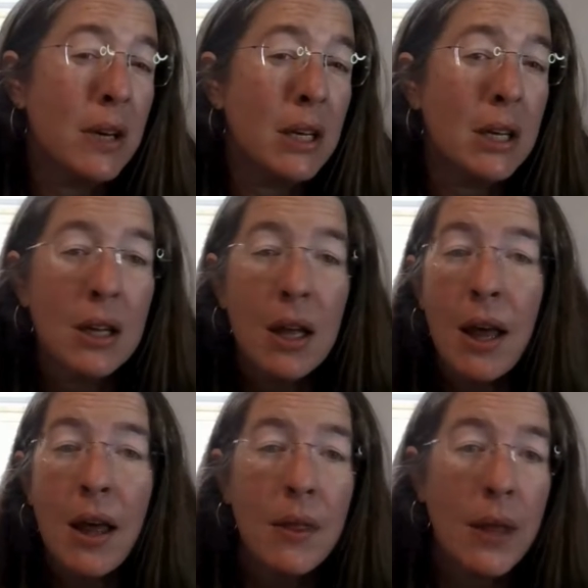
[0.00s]

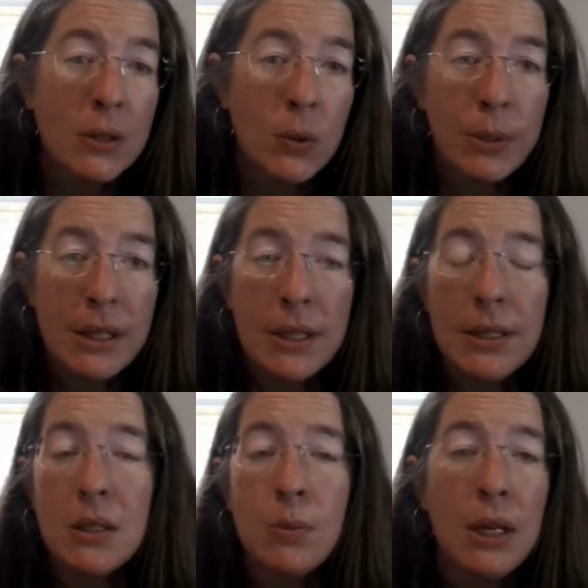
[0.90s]
Pennsylvania. That's what
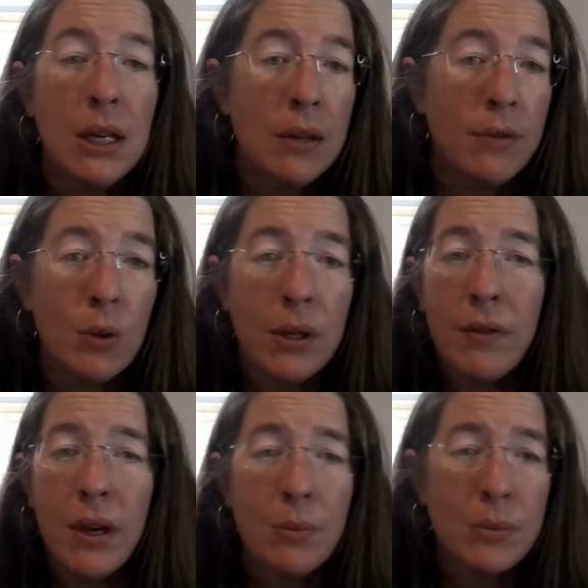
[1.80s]
made sense to me. If
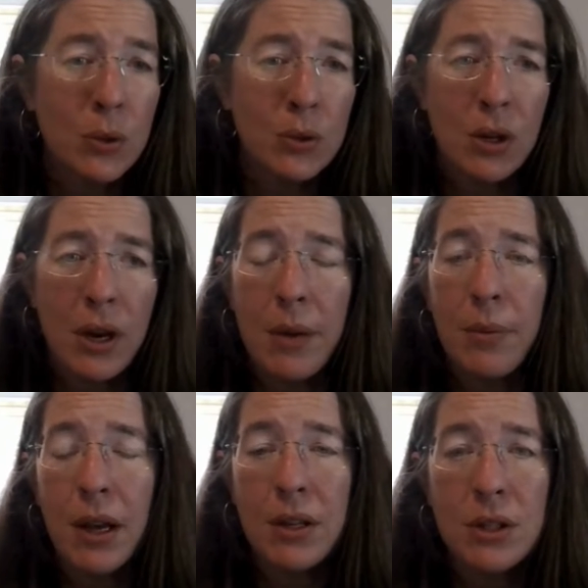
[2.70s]
you live there, I'm so
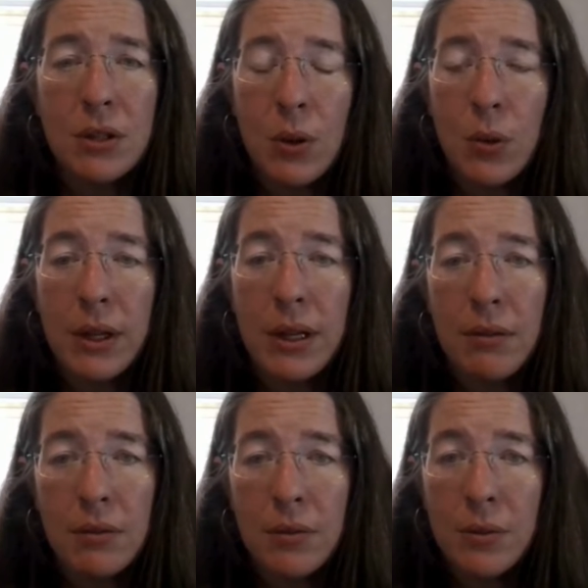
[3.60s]
sorry. I just
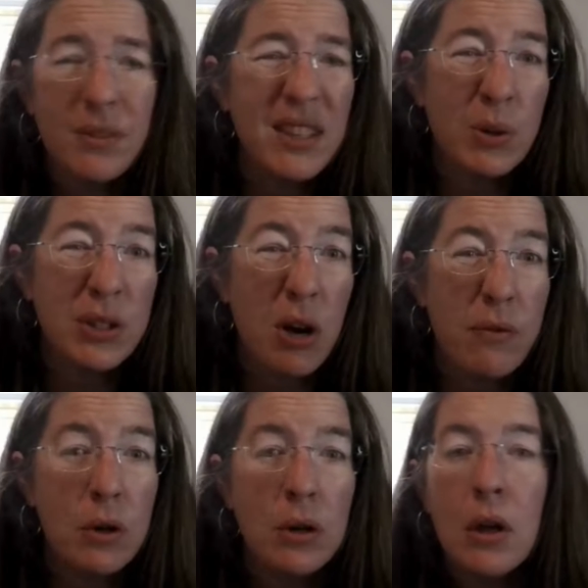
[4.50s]
totally, that
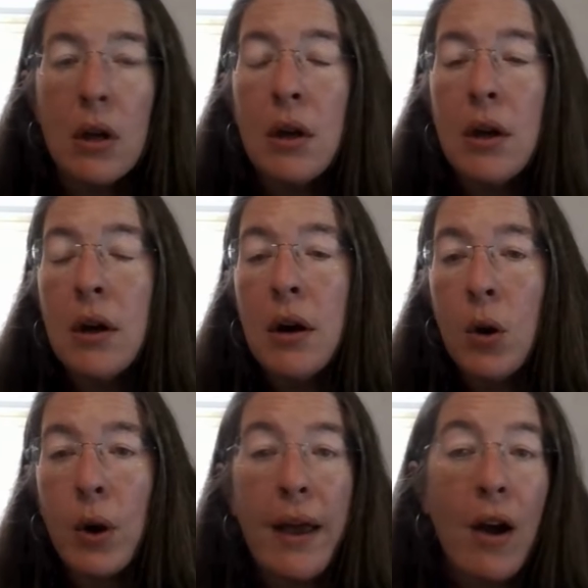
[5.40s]
was awful.
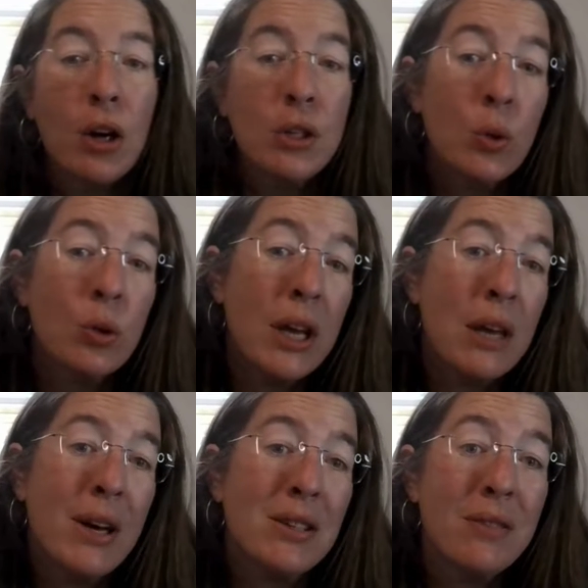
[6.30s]
Okay, our
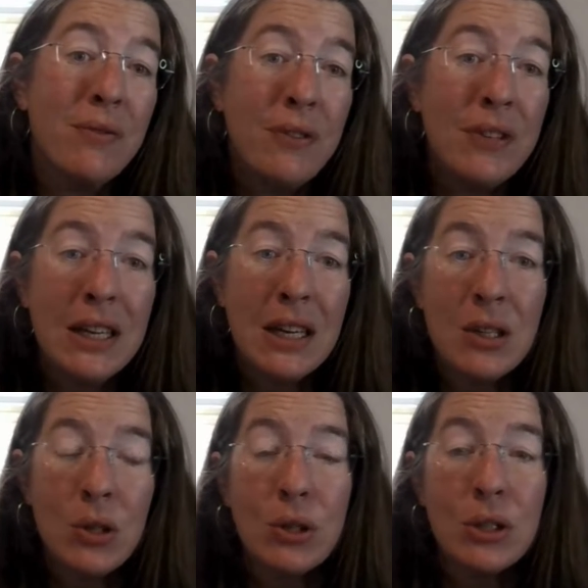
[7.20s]
total came out to
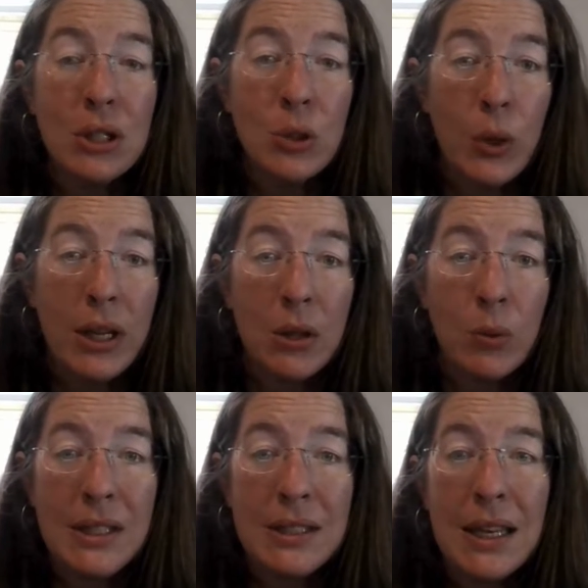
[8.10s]

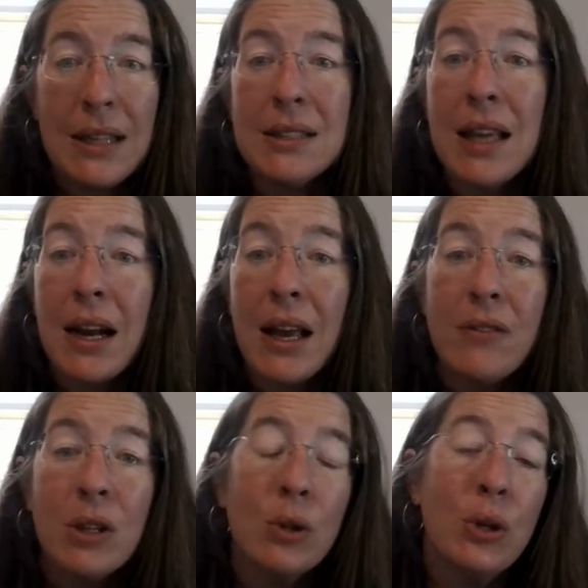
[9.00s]
$59.23,
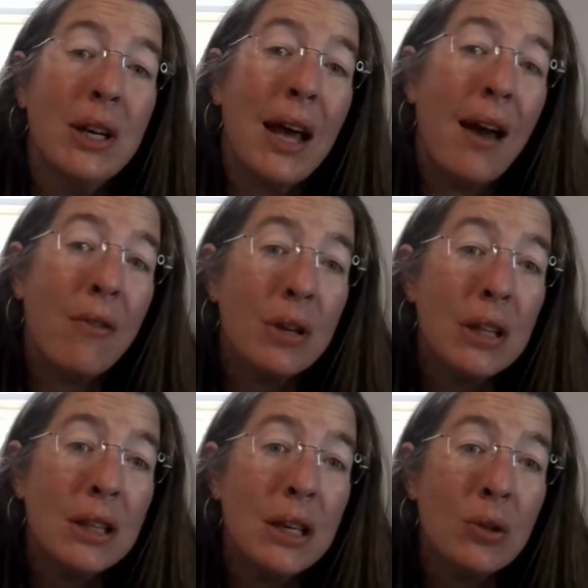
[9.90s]
and I have included
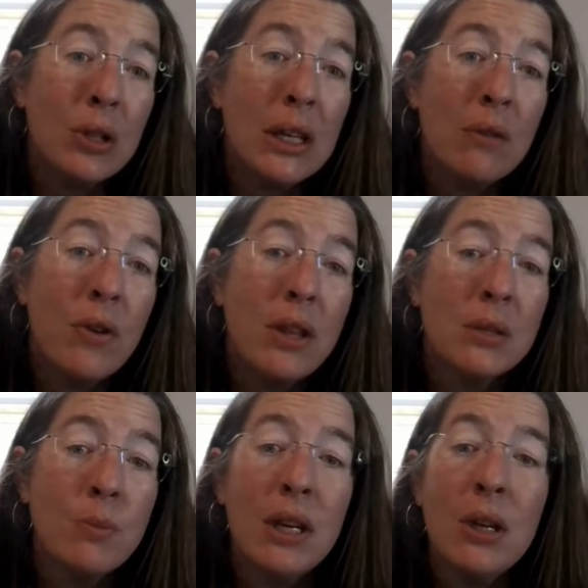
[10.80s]
everything that you'll need
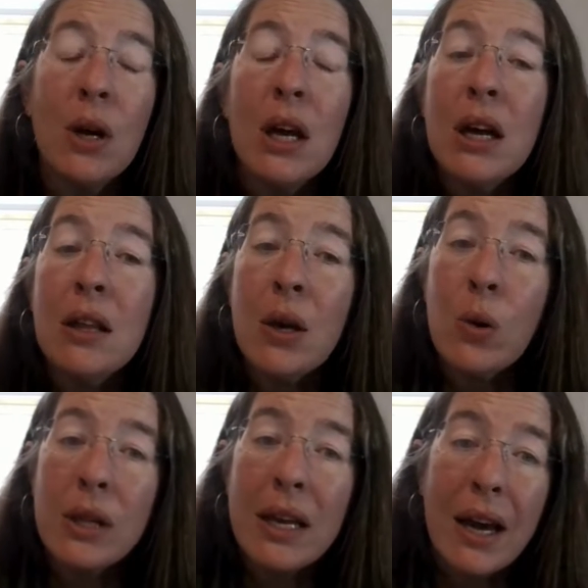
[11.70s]
for this menu.
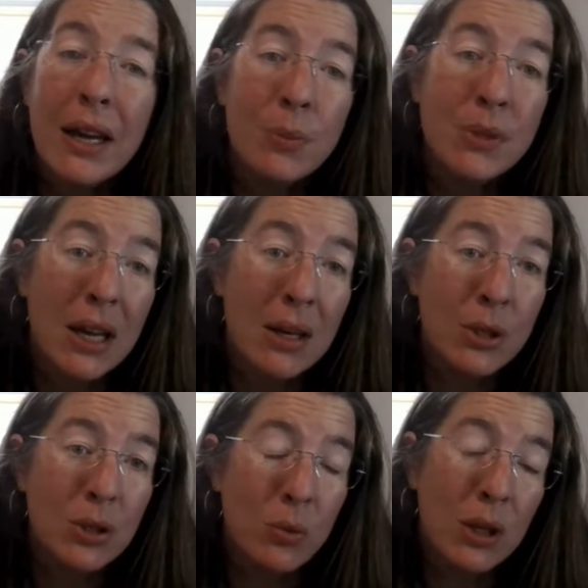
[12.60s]
The only items
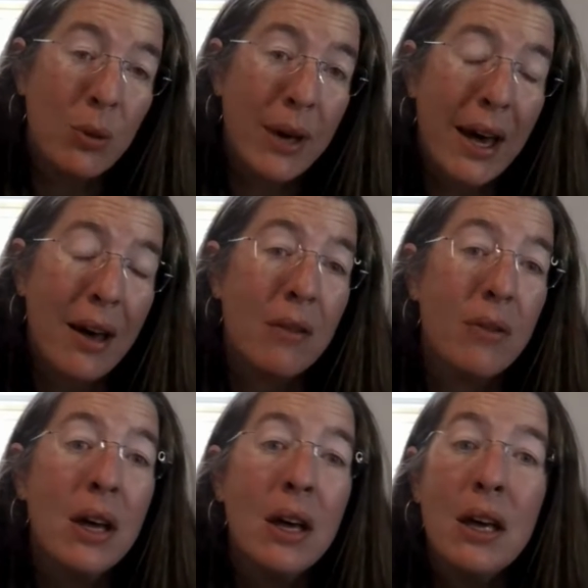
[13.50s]
I am assuming you
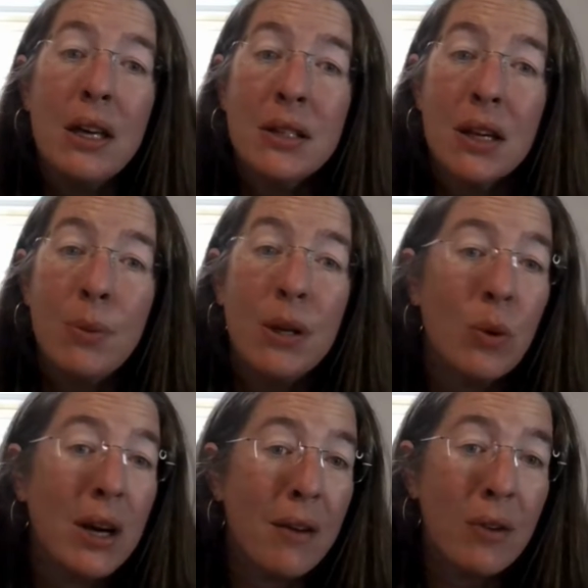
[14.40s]
have is going
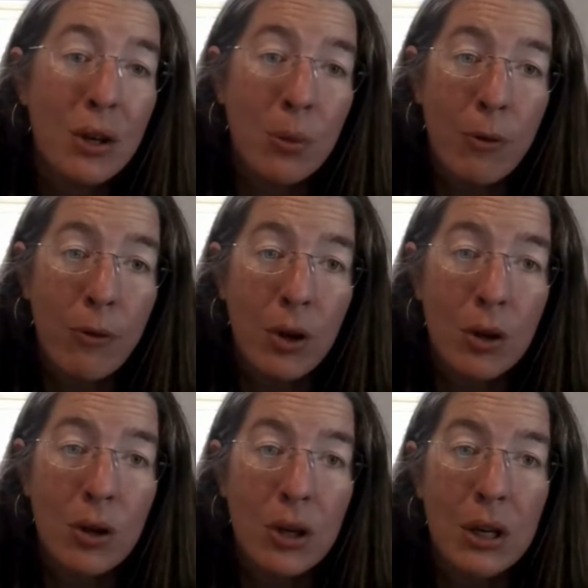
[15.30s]
to be whatever your
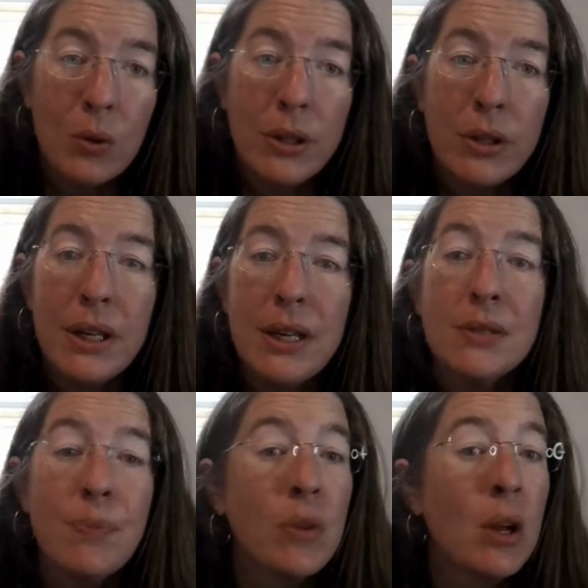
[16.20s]
preferred cooking
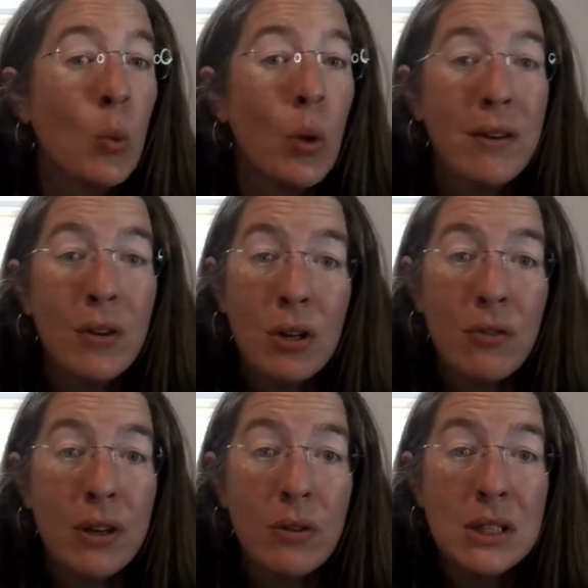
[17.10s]
oil is,
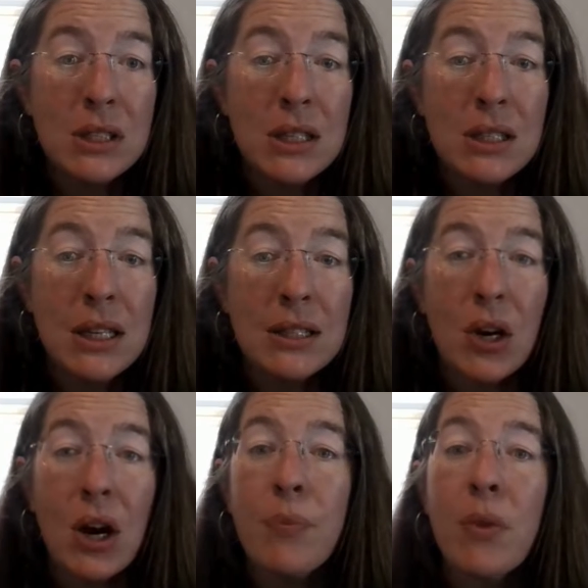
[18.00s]
whatever your favorite
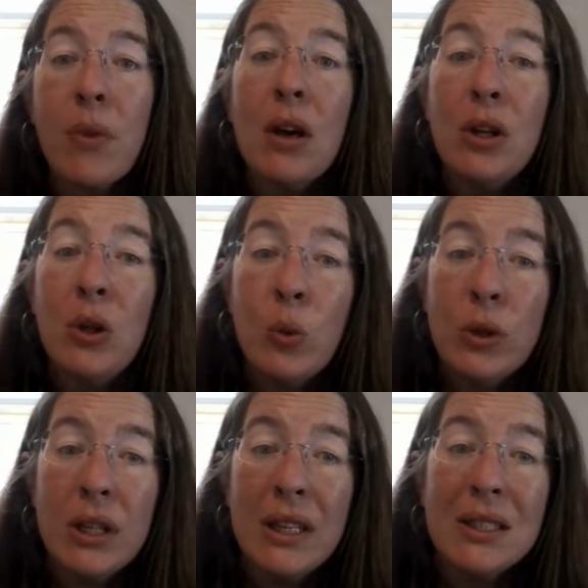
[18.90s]
seasonings are.
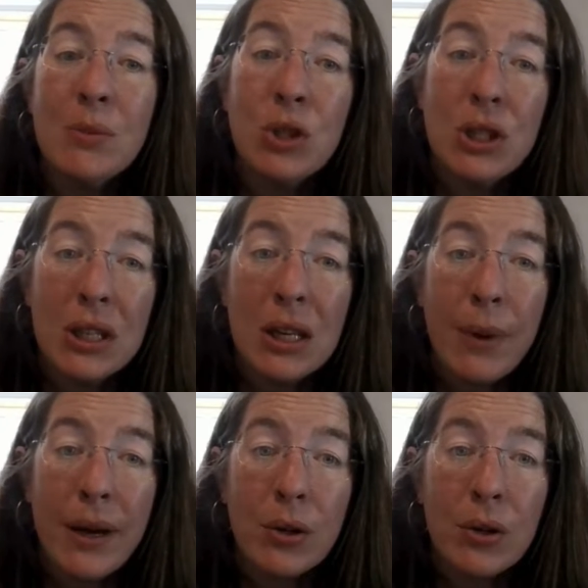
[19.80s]
You will need some
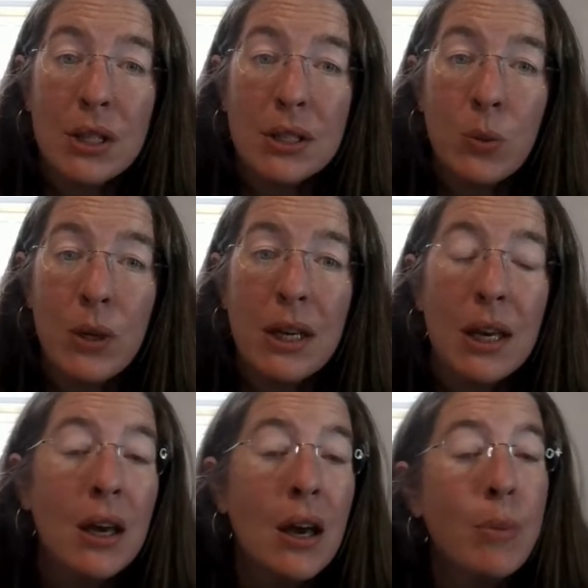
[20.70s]
chili powder this
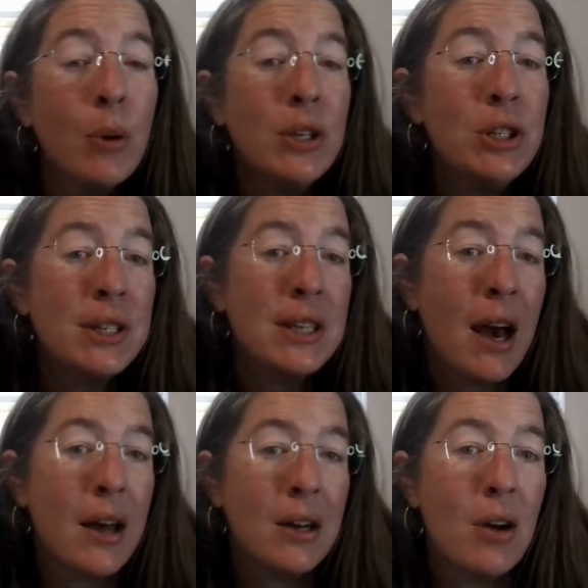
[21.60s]
week, but we
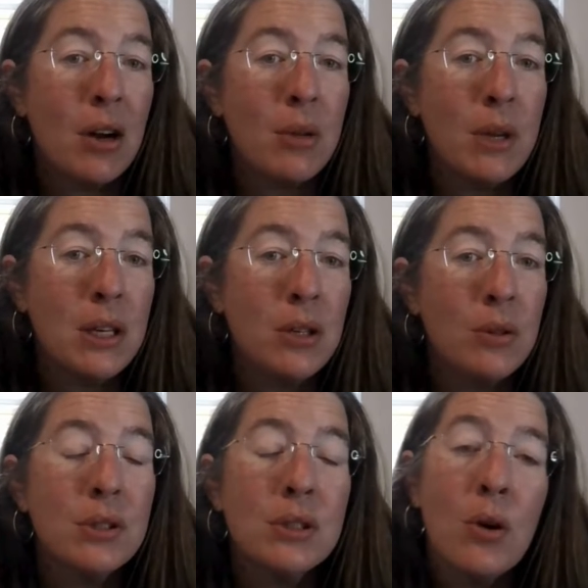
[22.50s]
just had it on a
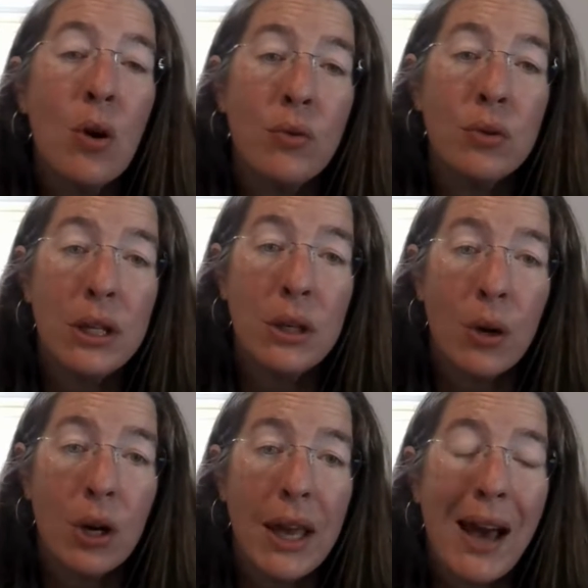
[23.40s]
menu, so
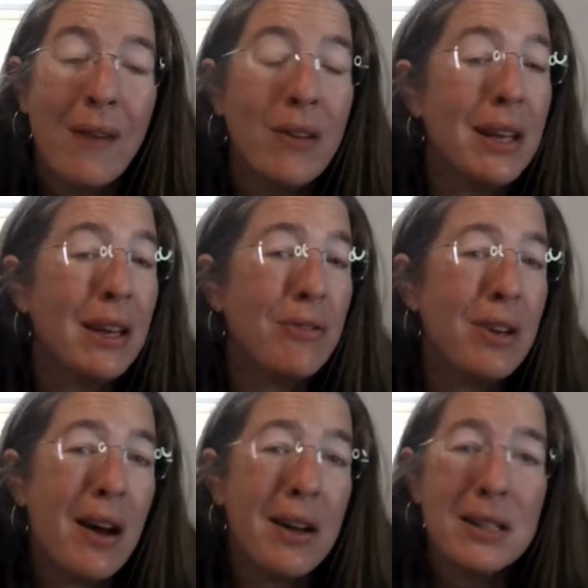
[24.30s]
hopefully you already have it.
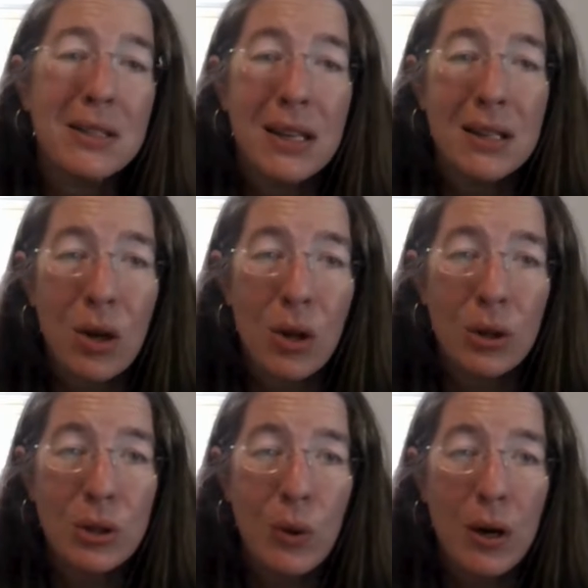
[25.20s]
If not, it's like
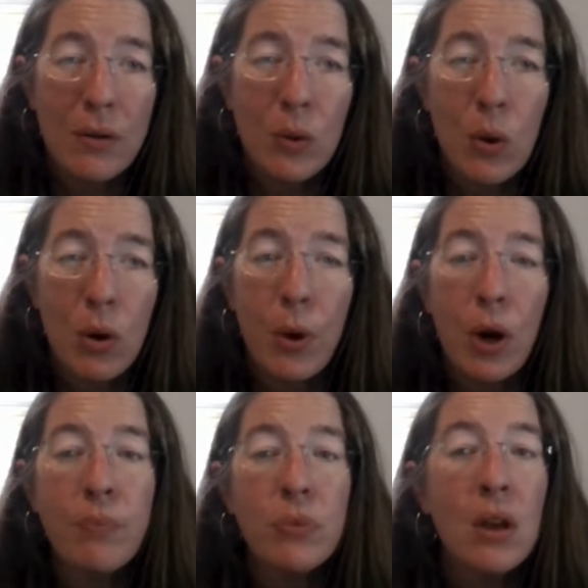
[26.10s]
$1.12 at
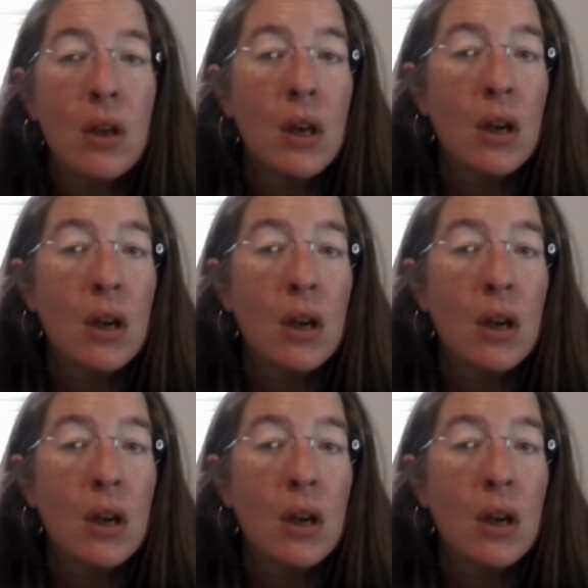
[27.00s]
Walmart.